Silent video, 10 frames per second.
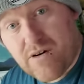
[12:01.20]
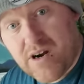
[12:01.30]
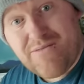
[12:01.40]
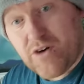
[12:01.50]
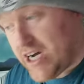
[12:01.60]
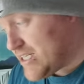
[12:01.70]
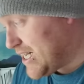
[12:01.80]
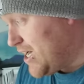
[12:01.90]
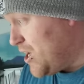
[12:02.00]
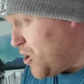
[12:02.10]
for an
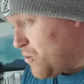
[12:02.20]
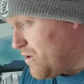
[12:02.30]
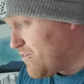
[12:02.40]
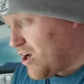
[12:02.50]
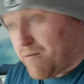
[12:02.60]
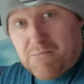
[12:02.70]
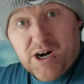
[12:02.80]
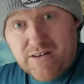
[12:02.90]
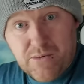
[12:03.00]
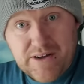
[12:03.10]
inverter we've got a
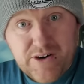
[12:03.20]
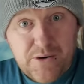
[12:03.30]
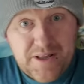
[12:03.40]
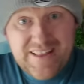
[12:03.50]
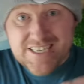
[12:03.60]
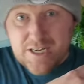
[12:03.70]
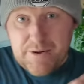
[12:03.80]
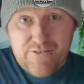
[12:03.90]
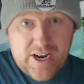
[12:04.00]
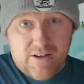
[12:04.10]
microwave going in that's
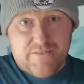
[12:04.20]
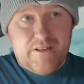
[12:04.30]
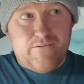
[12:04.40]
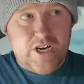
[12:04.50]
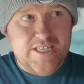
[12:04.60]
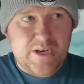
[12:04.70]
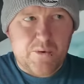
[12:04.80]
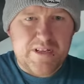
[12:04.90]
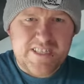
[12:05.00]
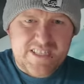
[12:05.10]
going to be ran off the
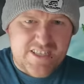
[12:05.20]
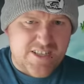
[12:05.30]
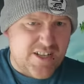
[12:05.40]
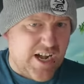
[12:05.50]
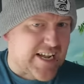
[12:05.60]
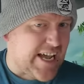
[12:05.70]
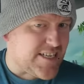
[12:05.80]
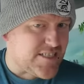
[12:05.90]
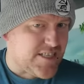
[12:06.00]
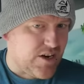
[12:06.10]
inverter with
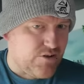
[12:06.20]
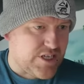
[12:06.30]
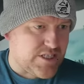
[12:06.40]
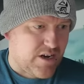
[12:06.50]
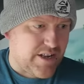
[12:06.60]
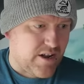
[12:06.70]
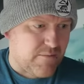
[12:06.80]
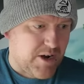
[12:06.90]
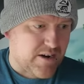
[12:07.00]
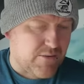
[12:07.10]
again still undecided
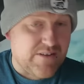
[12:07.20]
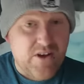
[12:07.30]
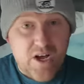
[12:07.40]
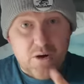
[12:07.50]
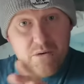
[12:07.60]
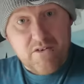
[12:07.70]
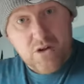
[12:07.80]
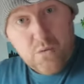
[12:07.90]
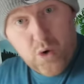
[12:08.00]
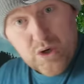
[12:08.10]
on a microwave we've
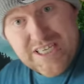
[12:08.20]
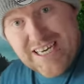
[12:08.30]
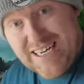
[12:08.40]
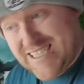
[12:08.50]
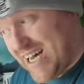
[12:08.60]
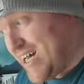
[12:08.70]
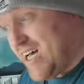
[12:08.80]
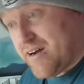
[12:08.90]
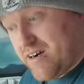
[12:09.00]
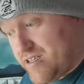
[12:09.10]
got the water heater
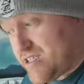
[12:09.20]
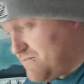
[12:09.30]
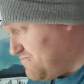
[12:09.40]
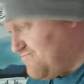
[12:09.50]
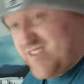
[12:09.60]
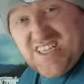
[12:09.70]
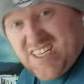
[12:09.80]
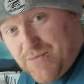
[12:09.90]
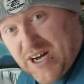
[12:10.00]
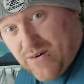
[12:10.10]
because
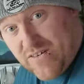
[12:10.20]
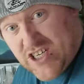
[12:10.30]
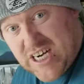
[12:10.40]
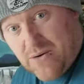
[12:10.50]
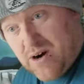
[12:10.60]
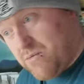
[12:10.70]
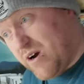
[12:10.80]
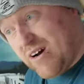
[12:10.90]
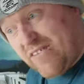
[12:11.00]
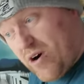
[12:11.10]
we're going to have a shower,
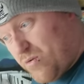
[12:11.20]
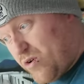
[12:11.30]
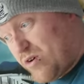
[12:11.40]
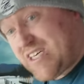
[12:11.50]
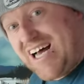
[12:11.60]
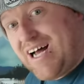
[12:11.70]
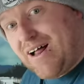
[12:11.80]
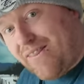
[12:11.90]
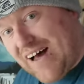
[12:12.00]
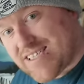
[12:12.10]
we're going to have hot water.
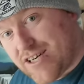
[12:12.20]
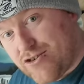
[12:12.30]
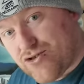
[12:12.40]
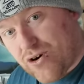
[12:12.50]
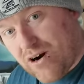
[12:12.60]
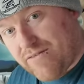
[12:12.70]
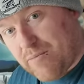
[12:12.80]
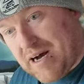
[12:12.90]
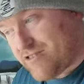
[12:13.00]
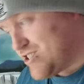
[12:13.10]
That's going to draw off
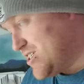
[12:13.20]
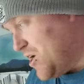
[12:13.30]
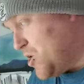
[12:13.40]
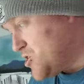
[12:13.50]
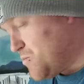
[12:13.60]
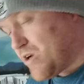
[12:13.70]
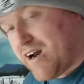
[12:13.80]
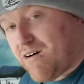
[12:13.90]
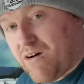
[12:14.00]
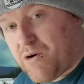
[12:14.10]
the batteries. So we're
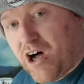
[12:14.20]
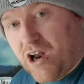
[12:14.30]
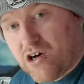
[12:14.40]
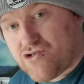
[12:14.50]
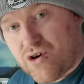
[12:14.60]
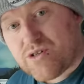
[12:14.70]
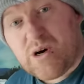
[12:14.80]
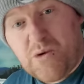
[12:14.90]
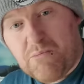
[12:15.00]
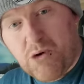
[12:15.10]
going to, we've got a lot of draw.
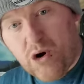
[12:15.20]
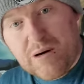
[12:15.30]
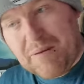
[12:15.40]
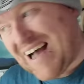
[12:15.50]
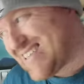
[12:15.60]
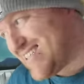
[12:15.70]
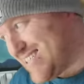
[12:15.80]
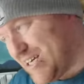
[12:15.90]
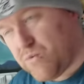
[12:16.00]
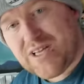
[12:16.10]
so I want more
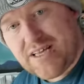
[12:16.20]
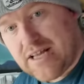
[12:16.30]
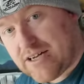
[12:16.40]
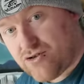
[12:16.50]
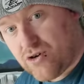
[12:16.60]
capacity within that